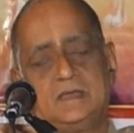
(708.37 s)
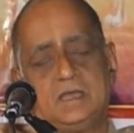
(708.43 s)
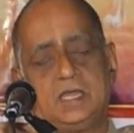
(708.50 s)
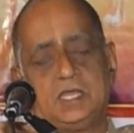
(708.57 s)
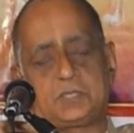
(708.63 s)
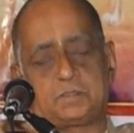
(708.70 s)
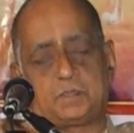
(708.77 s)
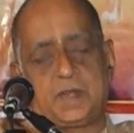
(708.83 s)

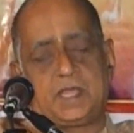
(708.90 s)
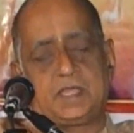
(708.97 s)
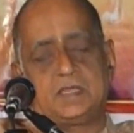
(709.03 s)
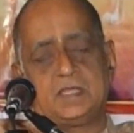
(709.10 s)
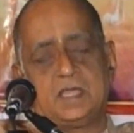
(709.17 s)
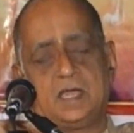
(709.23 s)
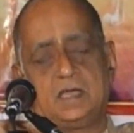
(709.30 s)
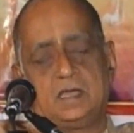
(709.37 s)
His
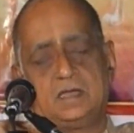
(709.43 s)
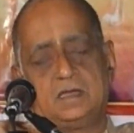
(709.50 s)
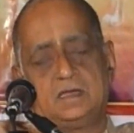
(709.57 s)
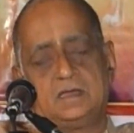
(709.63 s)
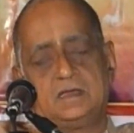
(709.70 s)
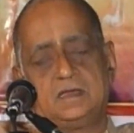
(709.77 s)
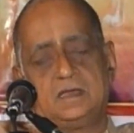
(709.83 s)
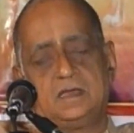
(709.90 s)
prajna.
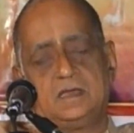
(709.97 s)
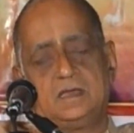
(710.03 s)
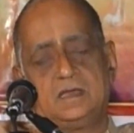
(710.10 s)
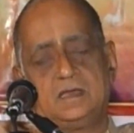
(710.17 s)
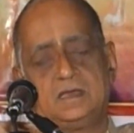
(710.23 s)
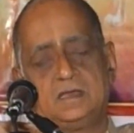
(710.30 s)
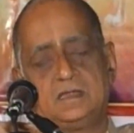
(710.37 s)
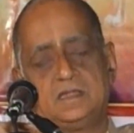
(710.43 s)

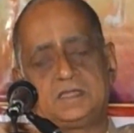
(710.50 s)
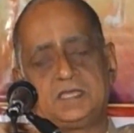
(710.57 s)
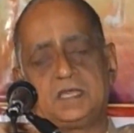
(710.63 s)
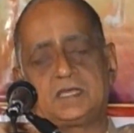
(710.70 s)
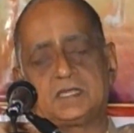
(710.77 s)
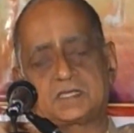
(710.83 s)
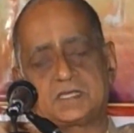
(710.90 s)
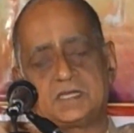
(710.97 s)
See,
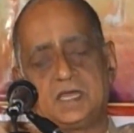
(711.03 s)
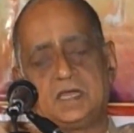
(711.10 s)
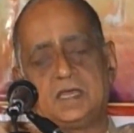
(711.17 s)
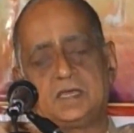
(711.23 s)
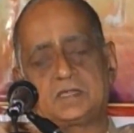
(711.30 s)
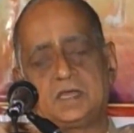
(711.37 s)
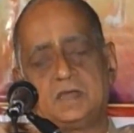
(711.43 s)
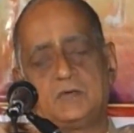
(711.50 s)
Krishna
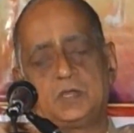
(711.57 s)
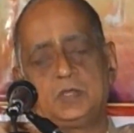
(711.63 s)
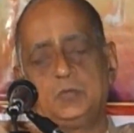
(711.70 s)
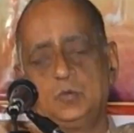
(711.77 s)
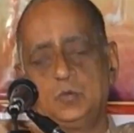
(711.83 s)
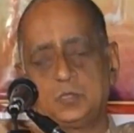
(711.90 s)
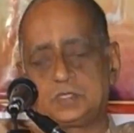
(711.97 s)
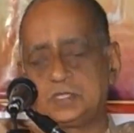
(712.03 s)
has never
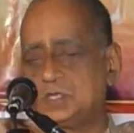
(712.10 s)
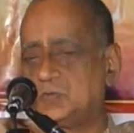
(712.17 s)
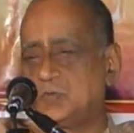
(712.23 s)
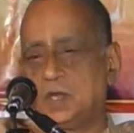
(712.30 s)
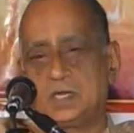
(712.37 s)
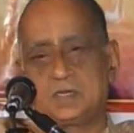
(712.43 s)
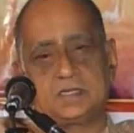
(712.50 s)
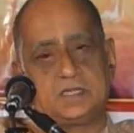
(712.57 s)
used this
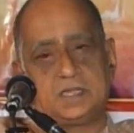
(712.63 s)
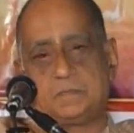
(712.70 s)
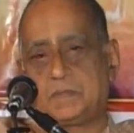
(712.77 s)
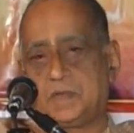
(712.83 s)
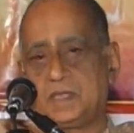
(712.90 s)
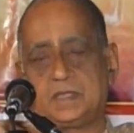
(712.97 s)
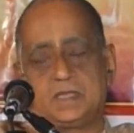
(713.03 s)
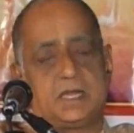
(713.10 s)
word with a
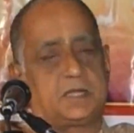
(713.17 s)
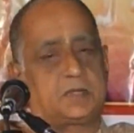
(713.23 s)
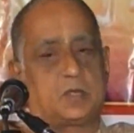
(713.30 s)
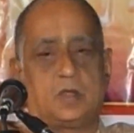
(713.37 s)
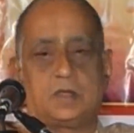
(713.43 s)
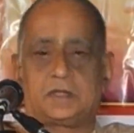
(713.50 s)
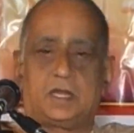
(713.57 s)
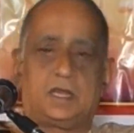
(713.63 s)
prajna at
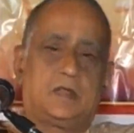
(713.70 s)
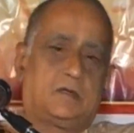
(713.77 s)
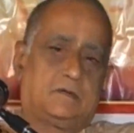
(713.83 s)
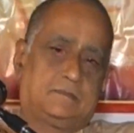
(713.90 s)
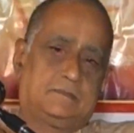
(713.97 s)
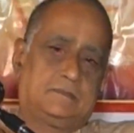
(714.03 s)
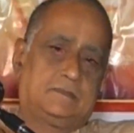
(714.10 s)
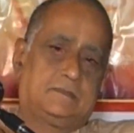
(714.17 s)
all till now.
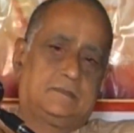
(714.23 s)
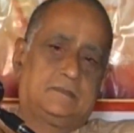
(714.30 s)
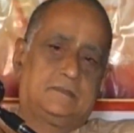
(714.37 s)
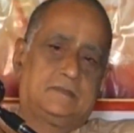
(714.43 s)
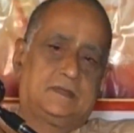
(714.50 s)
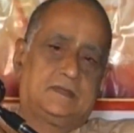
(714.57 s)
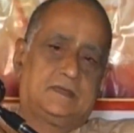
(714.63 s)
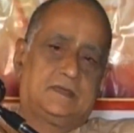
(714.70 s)

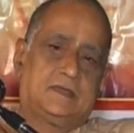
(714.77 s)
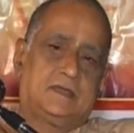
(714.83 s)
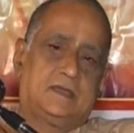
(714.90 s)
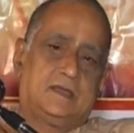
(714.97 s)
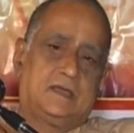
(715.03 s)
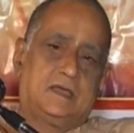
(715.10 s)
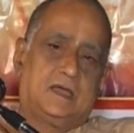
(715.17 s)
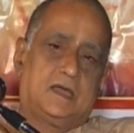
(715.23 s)

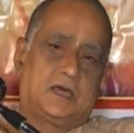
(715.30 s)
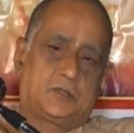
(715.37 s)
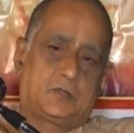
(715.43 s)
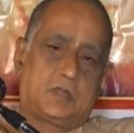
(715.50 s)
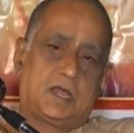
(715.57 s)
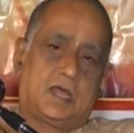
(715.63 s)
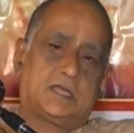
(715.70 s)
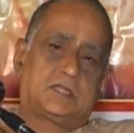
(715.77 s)

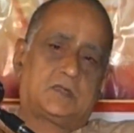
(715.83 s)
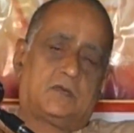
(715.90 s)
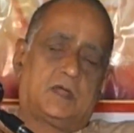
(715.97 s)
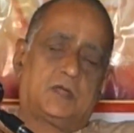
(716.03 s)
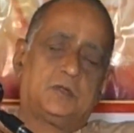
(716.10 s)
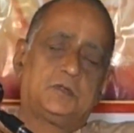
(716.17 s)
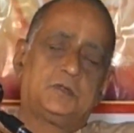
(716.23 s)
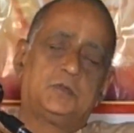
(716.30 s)
Arjuna is the
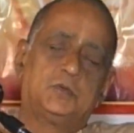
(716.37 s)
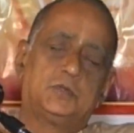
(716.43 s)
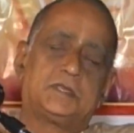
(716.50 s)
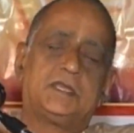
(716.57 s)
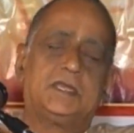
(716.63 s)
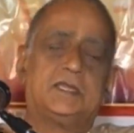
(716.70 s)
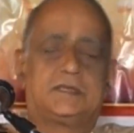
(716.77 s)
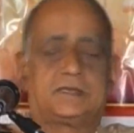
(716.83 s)
one who is
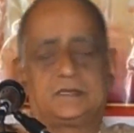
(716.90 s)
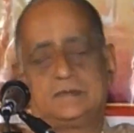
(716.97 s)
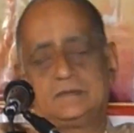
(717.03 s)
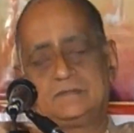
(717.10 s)
using it.